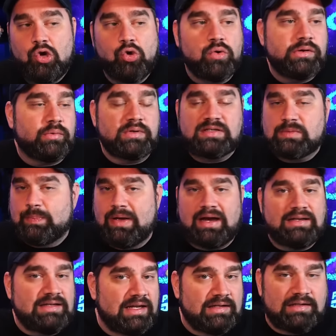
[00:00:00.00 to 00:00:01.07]
who we
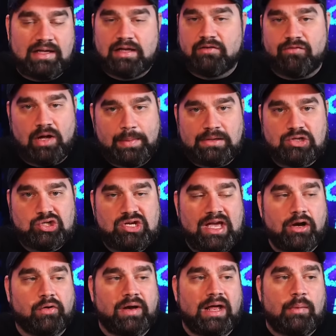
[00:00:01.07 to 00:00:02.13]
respect and love on this
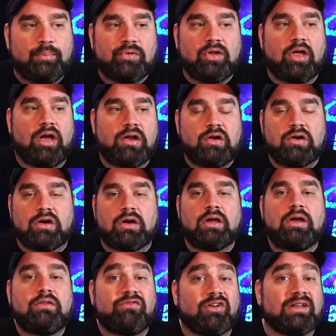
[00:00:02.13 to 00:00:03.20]
channel, and I applaud her
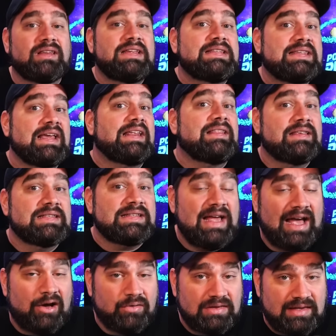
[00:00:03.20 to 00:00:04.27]
for at least getting this
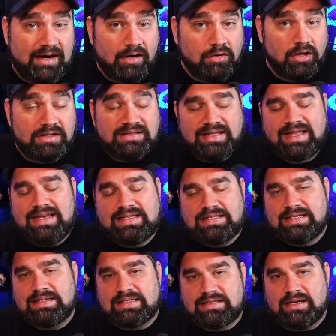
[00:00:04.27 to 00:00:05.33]
out there. Look, Lady
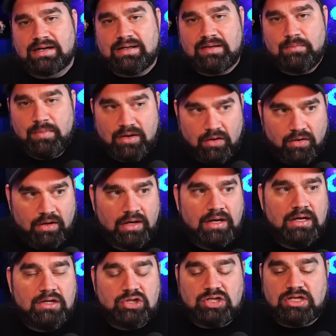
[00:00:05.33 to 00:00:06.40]
C is stuck in the middle.
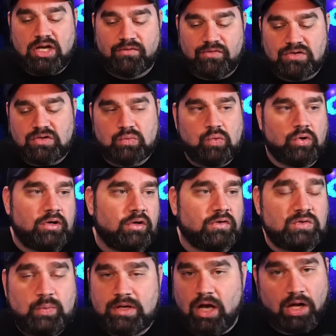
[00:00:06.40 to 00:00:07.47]
She covers the
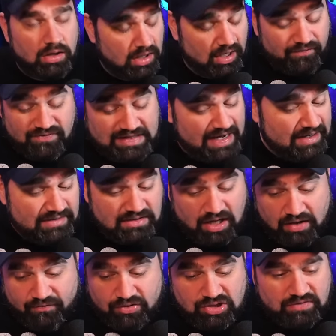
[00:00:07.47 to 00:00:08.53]
Royals. We all love Dan's
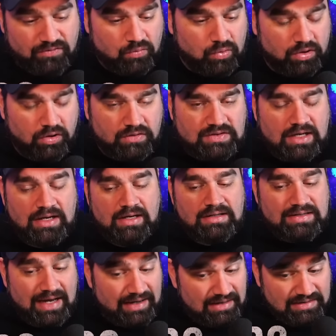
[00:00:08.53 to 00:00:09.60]
coverage of the Royals.
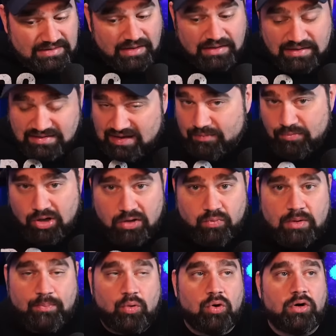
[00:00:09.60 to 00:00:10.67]
Dan has done some good
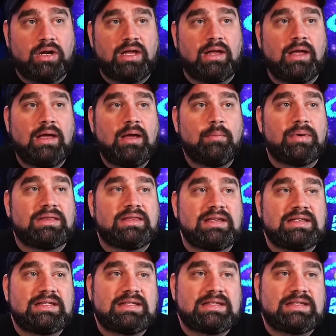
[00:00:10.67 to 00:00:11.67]
reporting, but this